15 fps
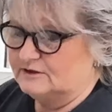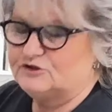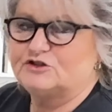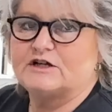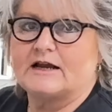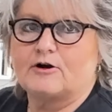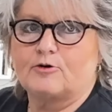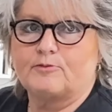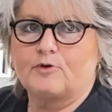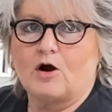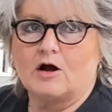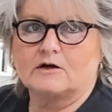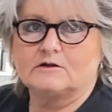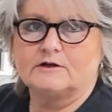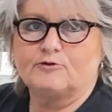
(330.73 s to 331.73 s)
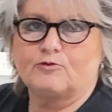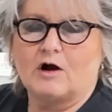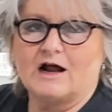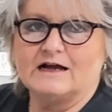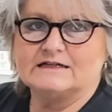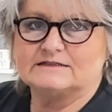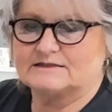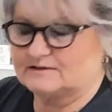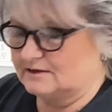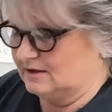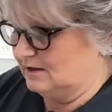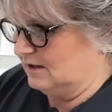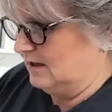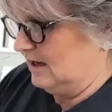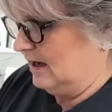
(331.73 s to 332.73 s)
cheddar broccoli rice.
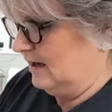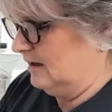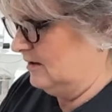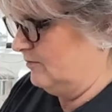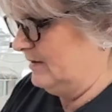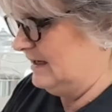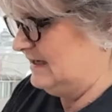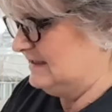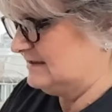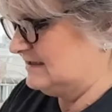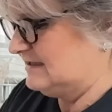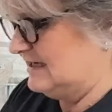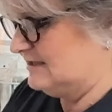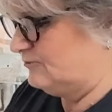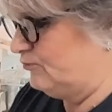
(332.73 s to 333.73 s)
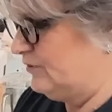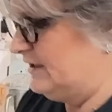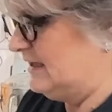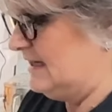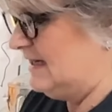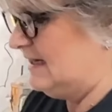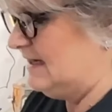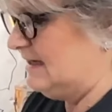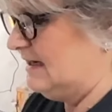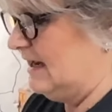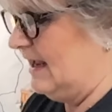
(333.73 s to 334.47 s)
It says we need